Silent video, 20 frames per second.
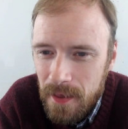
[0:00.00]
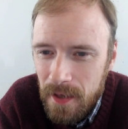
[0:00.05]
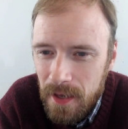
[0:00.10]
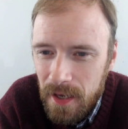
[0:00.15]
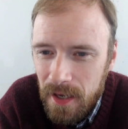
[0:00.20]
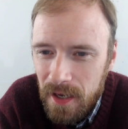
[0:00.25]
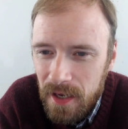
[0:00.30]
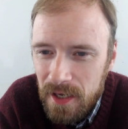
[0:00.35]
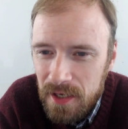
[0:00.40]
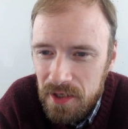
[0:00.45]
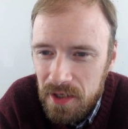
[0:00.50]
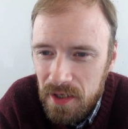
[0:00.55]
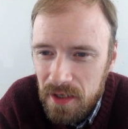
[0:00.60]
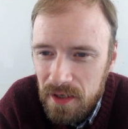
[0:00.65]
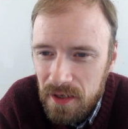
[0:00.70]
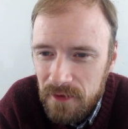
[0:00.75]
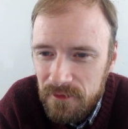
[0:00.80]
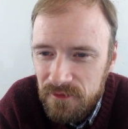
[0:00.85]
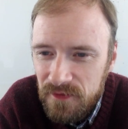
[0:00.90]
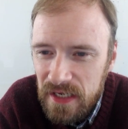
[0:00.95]

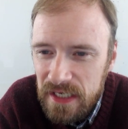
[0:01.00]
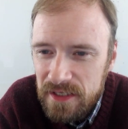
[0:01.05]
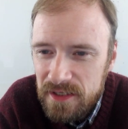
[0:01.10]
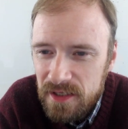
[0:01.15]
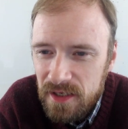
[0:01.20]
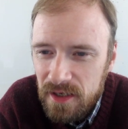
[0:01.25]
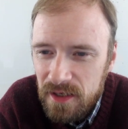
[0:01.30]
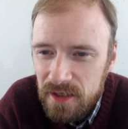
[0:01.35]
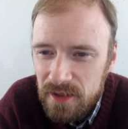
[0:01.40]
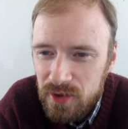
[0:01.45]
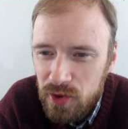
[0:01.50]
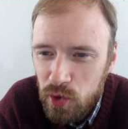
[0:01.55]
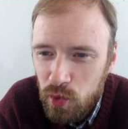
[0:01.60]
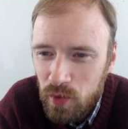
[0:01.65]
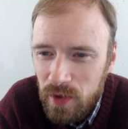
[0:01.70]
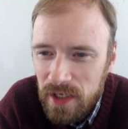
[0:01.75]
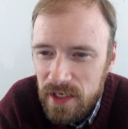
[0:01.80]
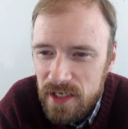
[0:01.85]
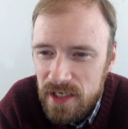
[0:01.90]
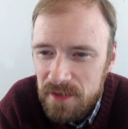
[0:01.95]
And Fita, to
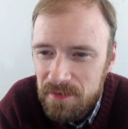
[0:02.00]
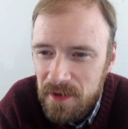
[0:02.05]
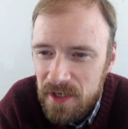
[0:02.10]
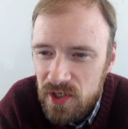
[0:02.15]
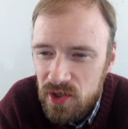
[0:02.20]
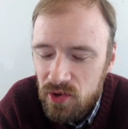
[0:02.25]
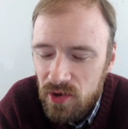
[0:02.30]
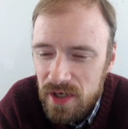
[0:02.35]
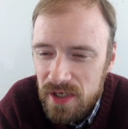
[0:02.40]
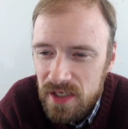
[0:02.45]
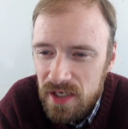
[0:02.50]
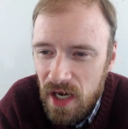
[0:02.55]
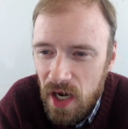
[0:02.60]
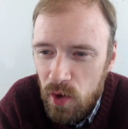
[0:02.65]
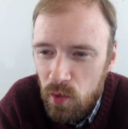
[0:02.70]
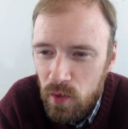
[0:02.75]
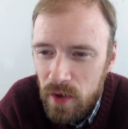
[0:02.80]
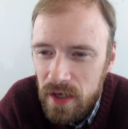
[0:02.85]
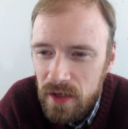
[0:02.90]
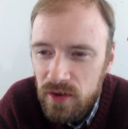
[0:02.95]
release my stress, I
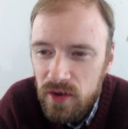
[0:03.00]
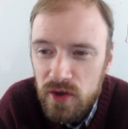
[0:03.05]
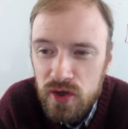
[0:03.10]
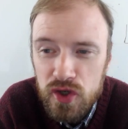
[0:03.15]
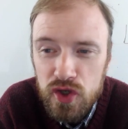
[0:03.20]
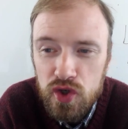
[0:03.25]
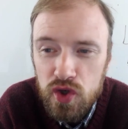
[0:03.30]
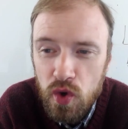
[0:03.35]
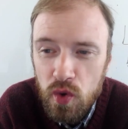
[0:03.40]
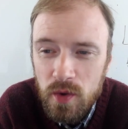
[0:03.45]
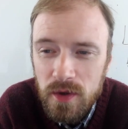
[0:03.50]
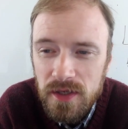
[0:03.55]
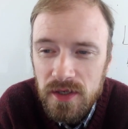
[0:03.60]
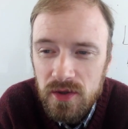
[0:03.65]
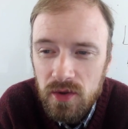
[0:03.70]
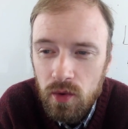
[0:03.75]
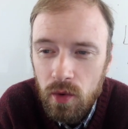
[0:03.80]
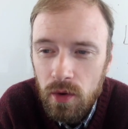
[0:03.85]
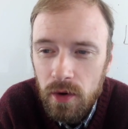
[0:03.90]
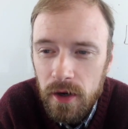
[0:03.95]
read the joke
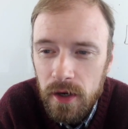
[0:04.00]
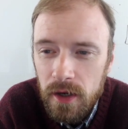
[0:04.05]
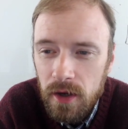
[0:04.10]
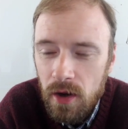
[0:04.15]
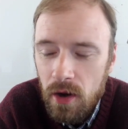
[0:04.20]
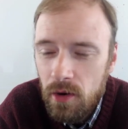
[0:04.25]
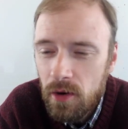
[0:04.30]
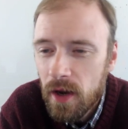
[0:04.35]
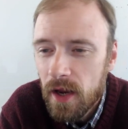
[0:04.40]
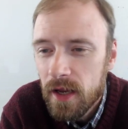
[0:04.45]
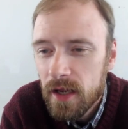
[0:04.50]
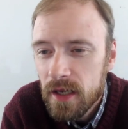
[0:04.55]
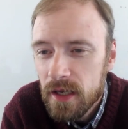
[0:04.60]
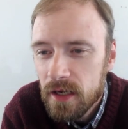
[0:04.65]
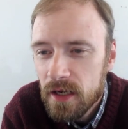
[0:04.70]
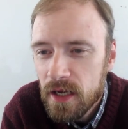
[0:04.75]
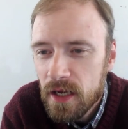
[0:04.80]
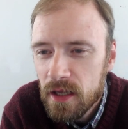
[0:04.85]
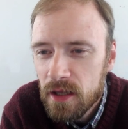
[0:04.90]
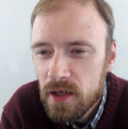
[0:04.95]
story. Okay,
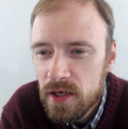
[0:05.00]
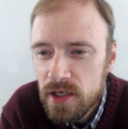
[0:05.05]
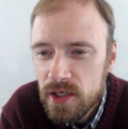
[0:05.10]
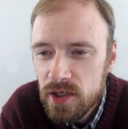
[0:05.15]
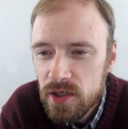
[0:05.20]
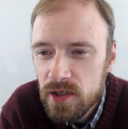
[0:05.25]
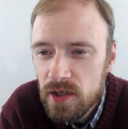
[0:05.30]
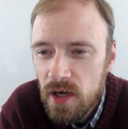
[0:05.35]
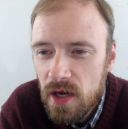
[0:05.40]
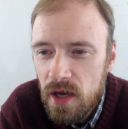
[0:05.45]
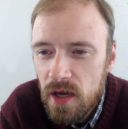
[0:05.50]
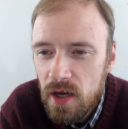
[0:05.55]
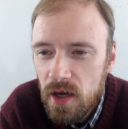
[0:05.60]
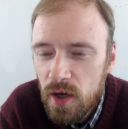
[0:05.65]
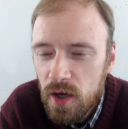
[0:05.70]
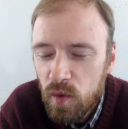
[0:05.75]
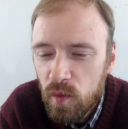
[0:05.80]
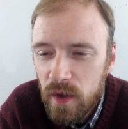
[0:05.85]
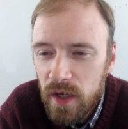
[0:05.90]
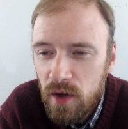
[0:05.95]
in English,
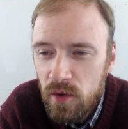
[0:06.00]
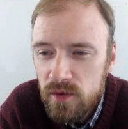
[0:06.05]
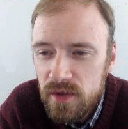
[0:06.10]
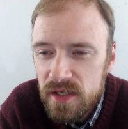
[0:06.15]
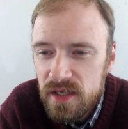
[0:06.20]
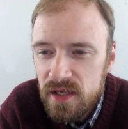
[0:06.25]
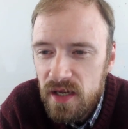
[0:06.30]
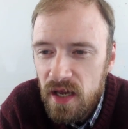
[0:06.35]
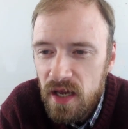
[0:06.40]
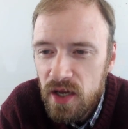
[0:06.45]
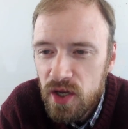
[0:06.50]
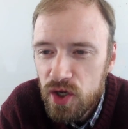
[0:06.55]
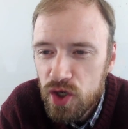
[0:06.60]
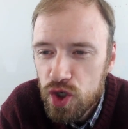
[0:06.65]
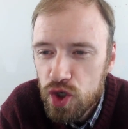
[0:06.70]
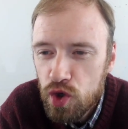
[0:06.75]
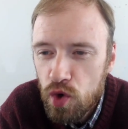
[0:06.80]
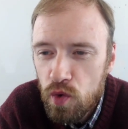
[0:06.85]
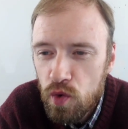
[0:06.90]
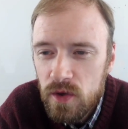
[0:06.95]
we don't say
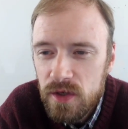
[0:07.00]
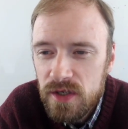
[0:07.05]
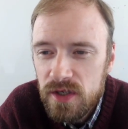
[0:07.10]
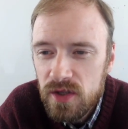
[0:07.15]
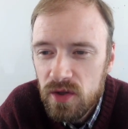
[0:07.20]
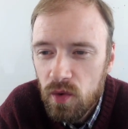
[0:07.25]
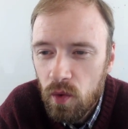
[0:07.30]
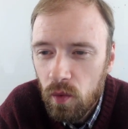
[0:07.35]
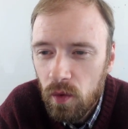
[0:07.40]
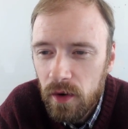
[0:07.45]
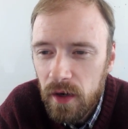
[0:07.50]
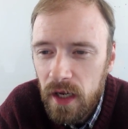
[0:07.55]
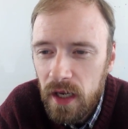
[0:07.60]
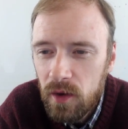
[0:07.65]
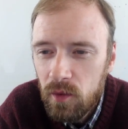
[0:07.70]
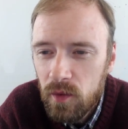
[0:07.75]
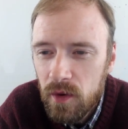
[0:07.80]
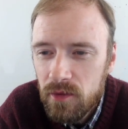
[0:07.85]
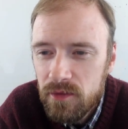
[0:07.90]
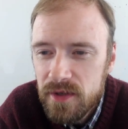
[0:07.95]
joke
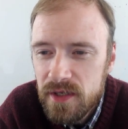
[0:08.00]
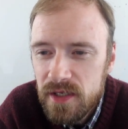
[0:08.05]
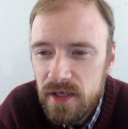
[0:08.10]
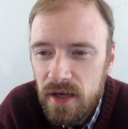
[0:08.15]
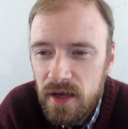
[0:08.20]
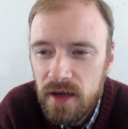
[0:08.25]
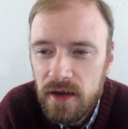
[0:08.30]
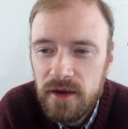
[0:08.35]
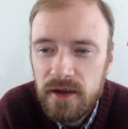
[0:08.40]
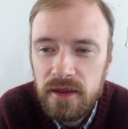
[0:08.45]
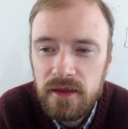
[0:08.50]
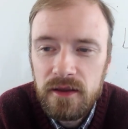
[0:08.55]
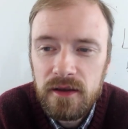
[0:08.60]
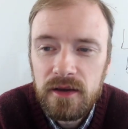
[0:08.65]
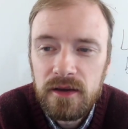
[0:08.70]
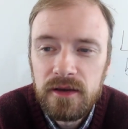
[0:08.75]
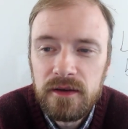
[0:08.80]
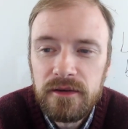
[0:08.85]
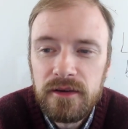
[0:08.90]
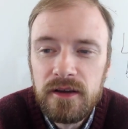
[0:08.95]
story. We would say
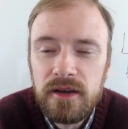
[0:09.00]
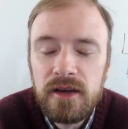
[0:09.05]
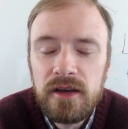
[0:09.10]
the